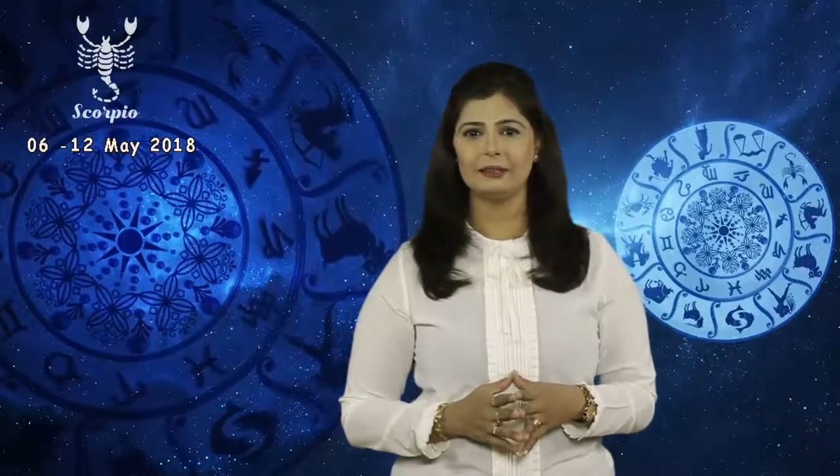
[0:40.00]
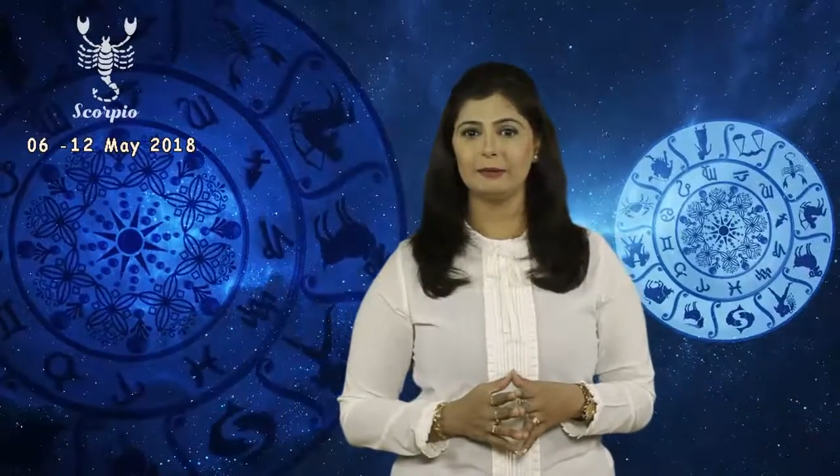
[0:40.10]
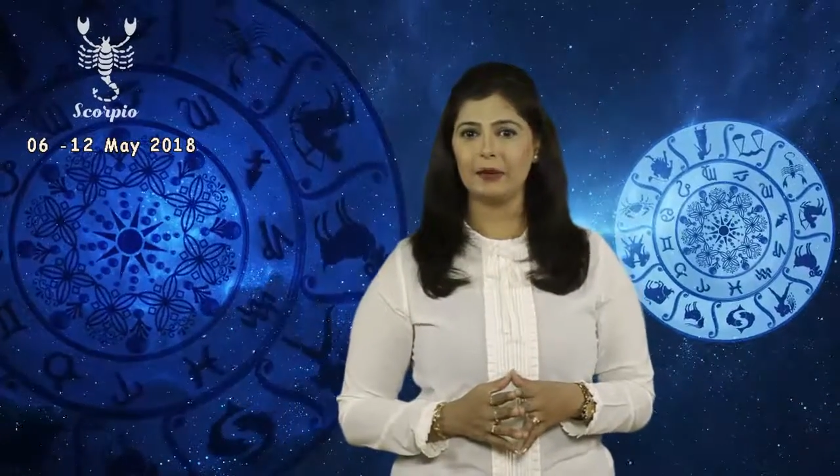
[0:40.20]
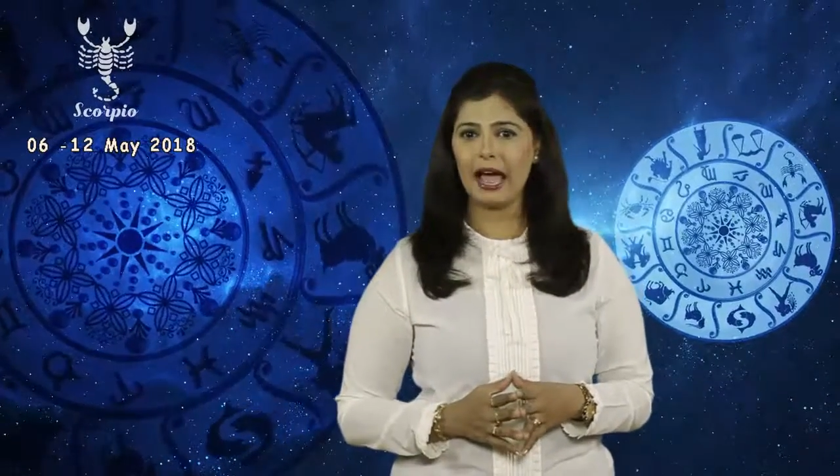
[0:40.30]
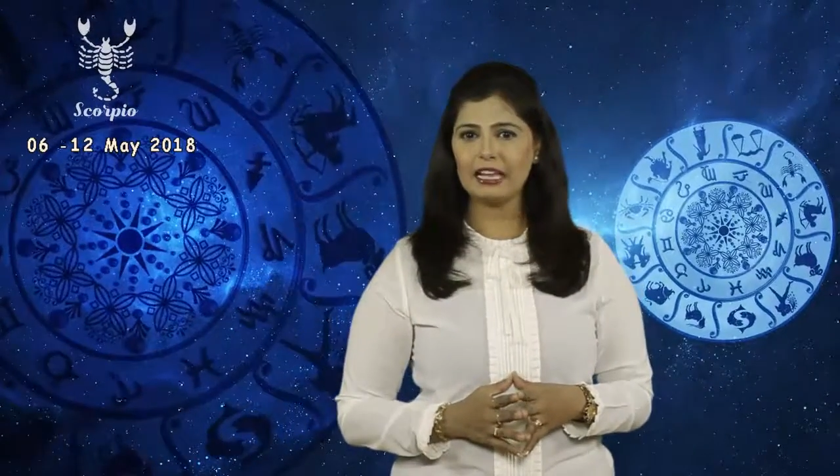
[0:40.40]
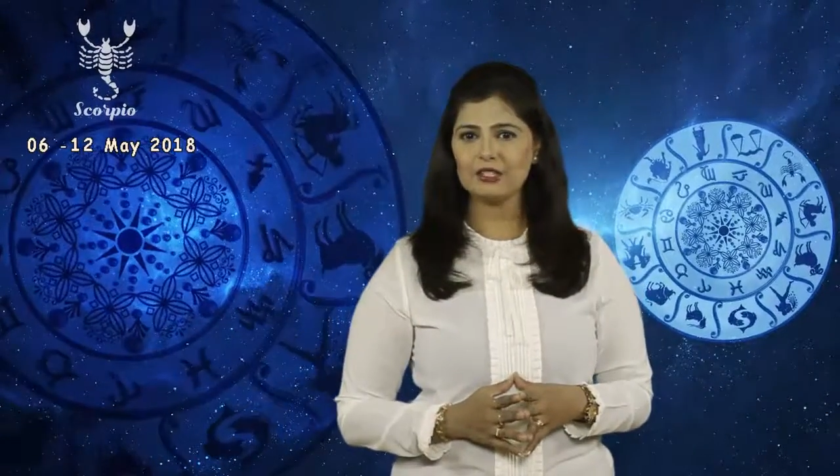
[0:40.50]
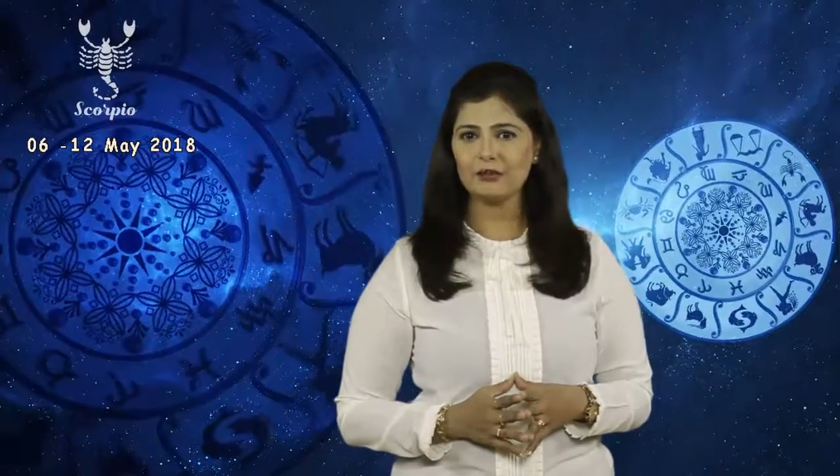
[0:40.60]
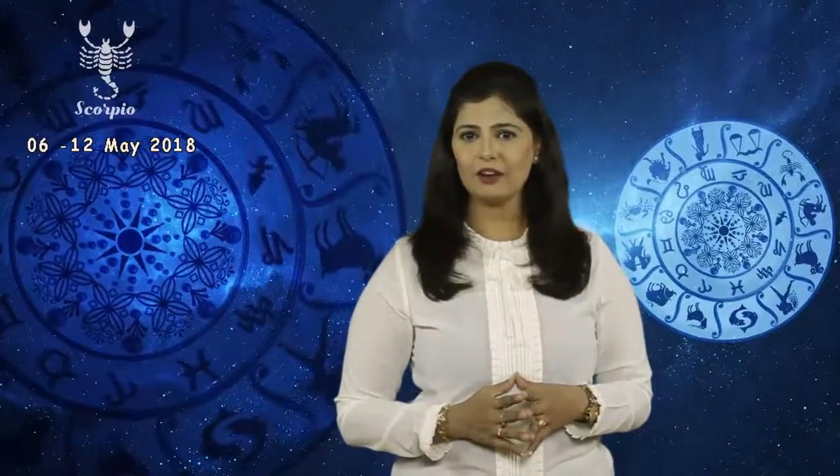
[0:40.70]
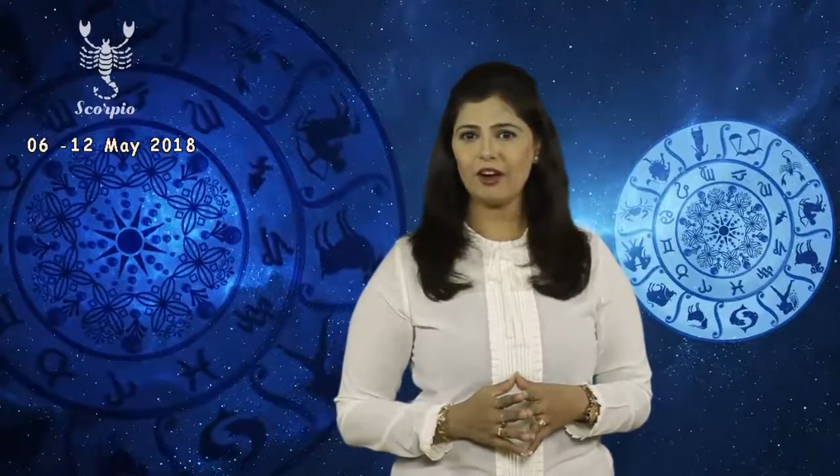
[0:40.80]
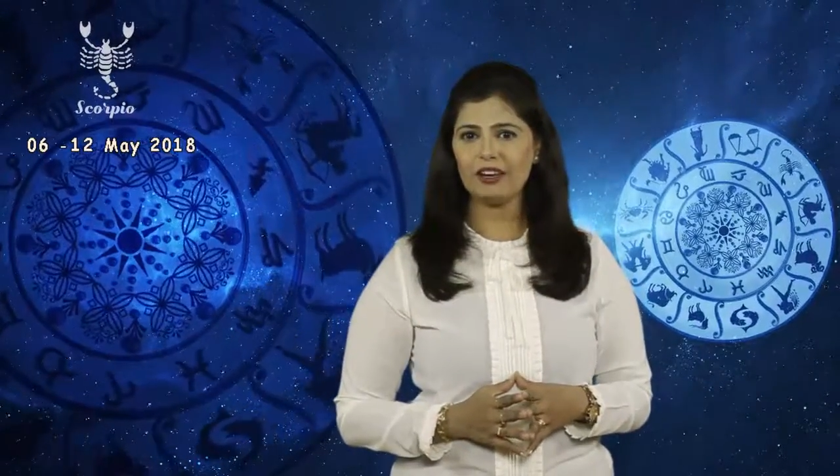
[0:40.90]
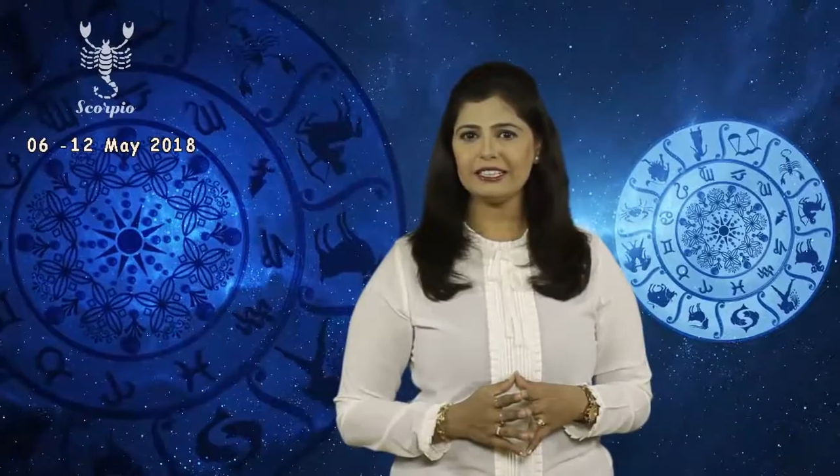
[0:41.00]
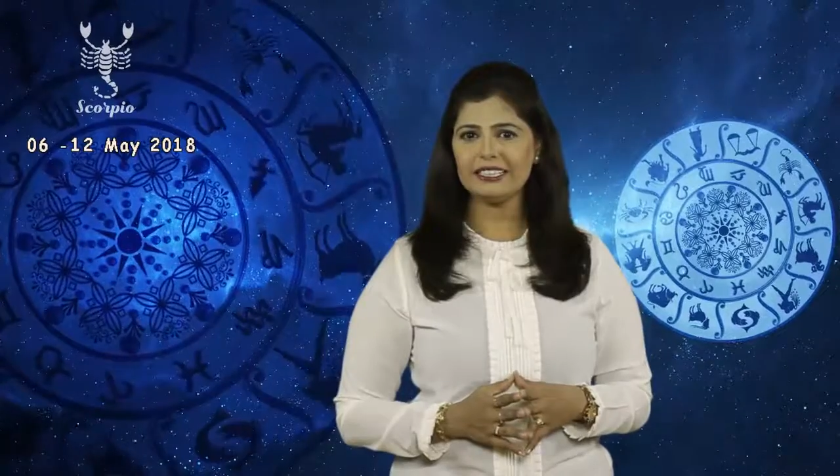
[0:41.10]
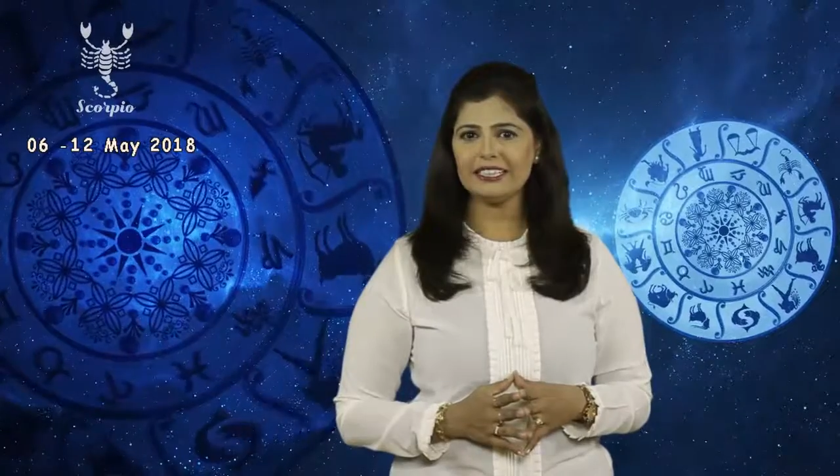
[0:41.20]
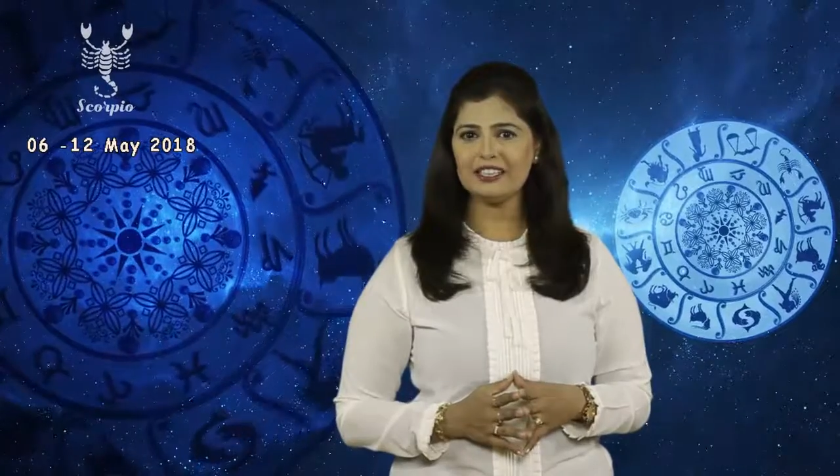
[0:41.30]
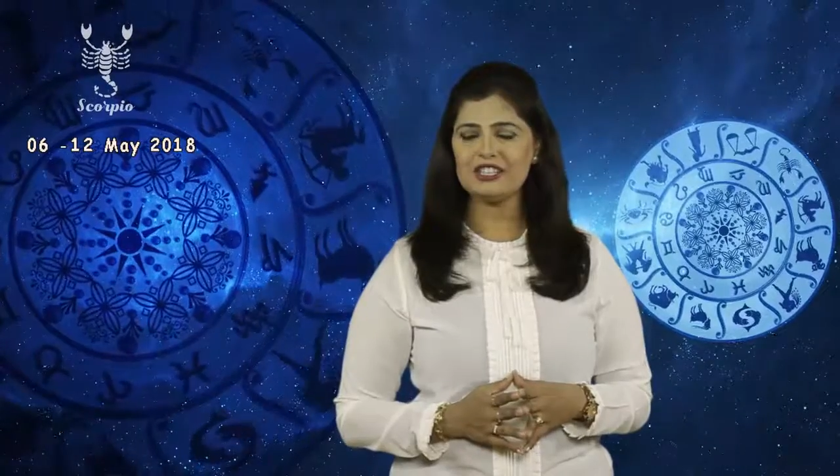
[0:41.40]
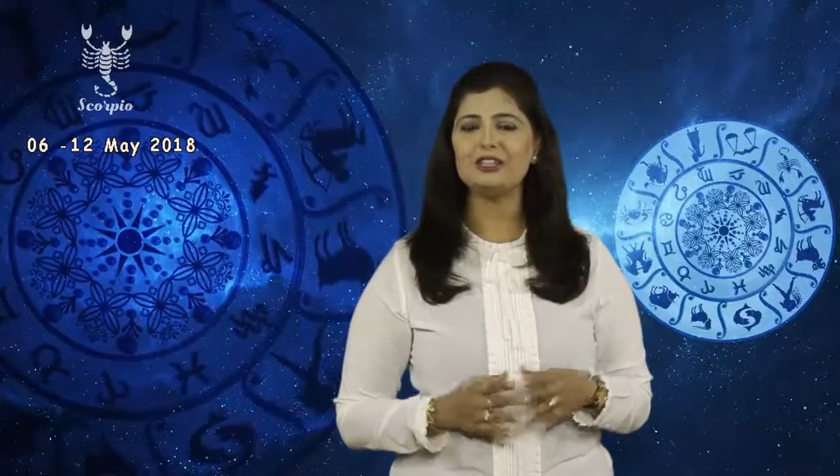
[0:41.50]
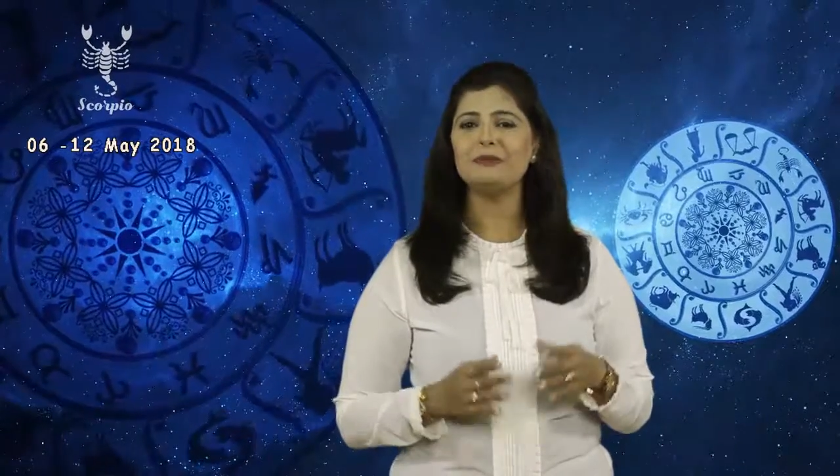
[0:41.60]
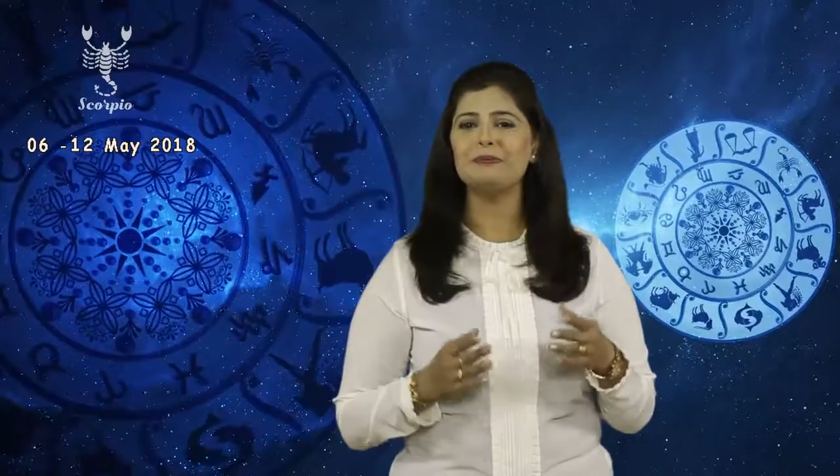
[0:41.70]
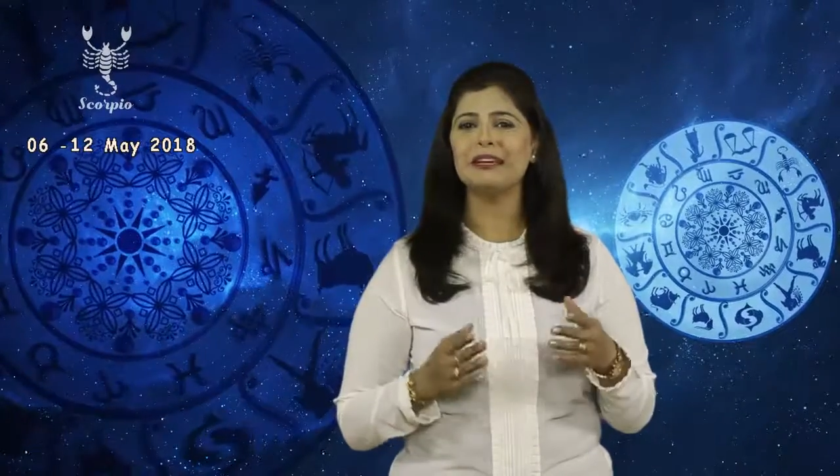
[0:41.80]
Plans for a holiday should